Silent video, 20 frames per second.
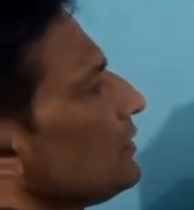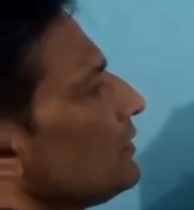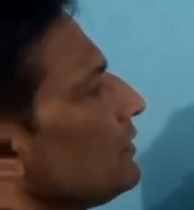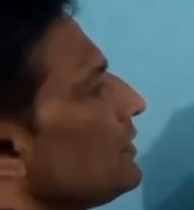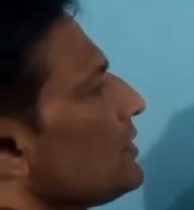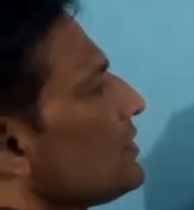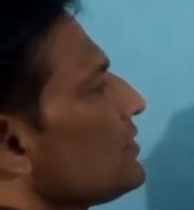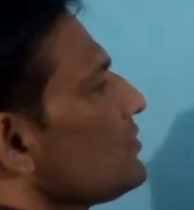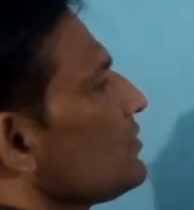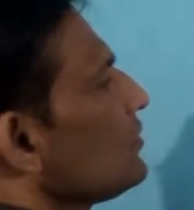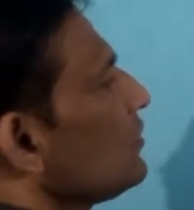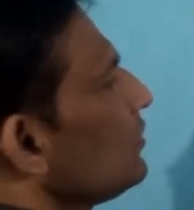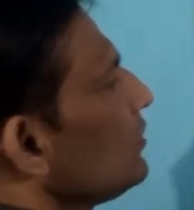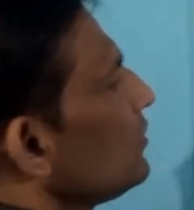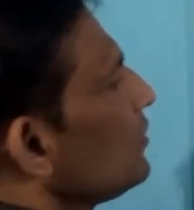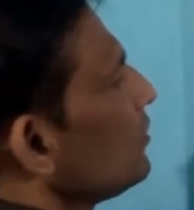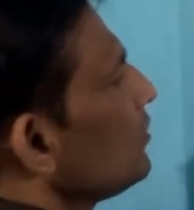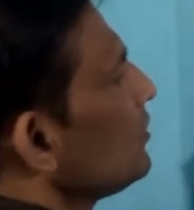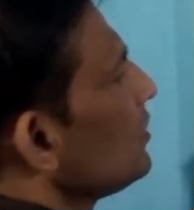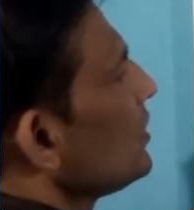That is equal
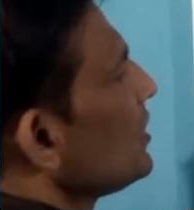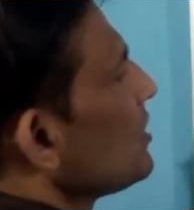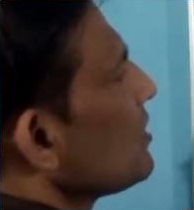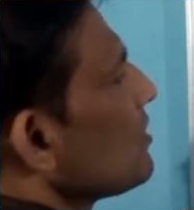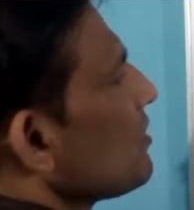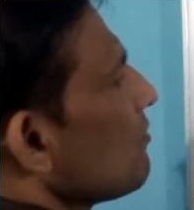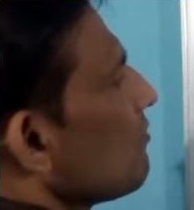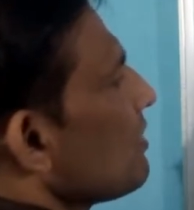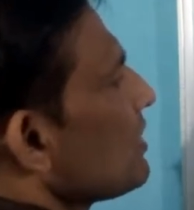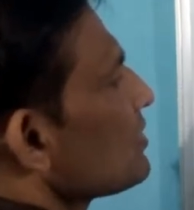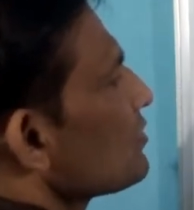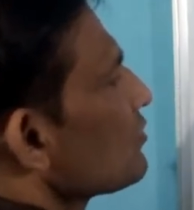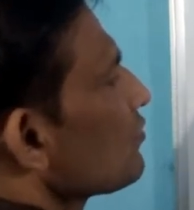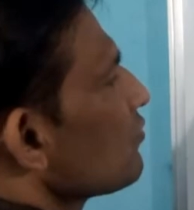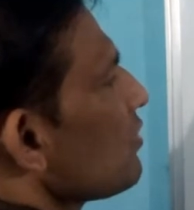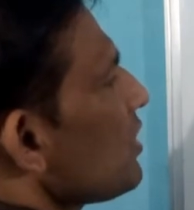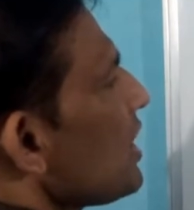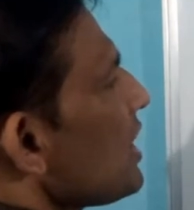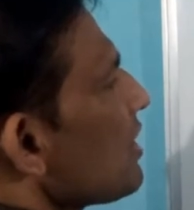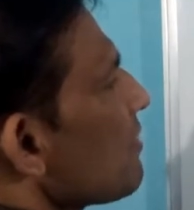to 1
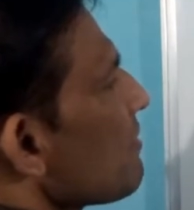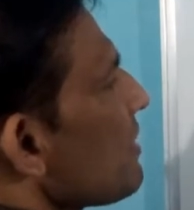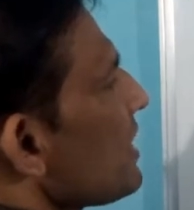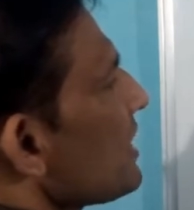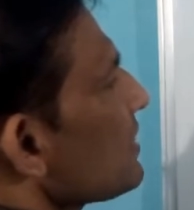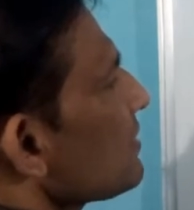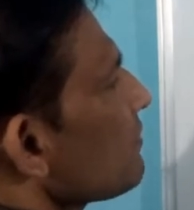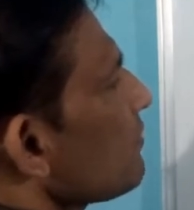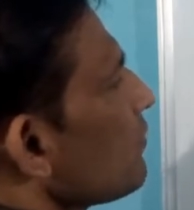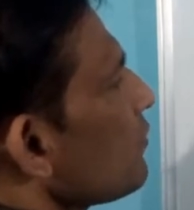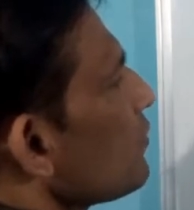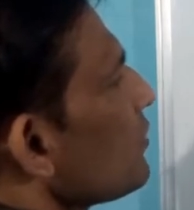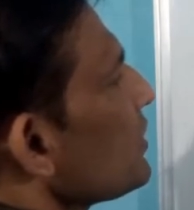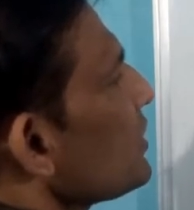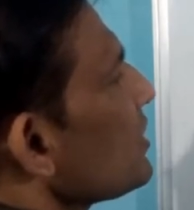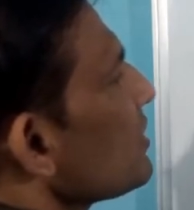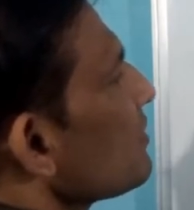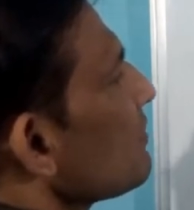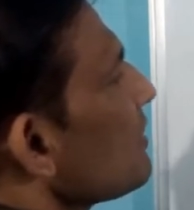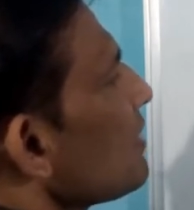square minus 4
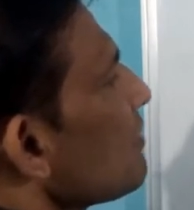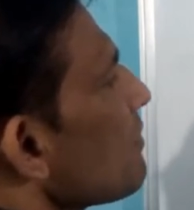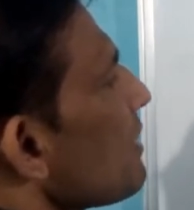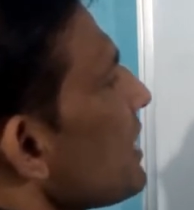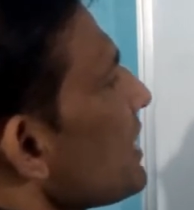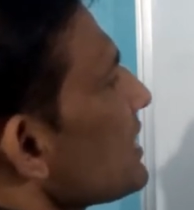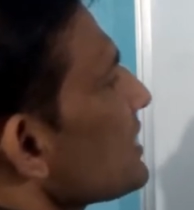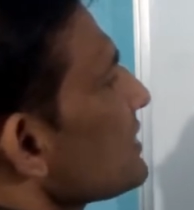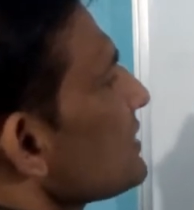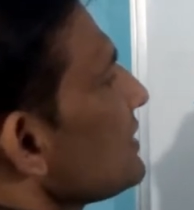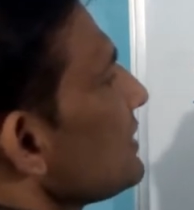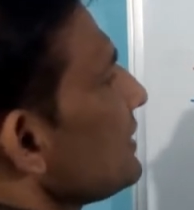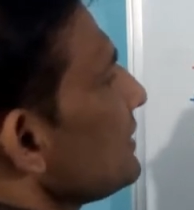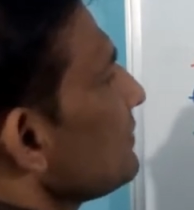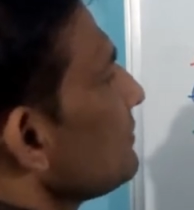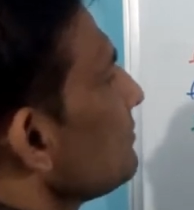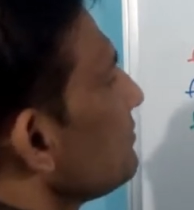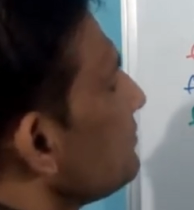into 1 minus 3.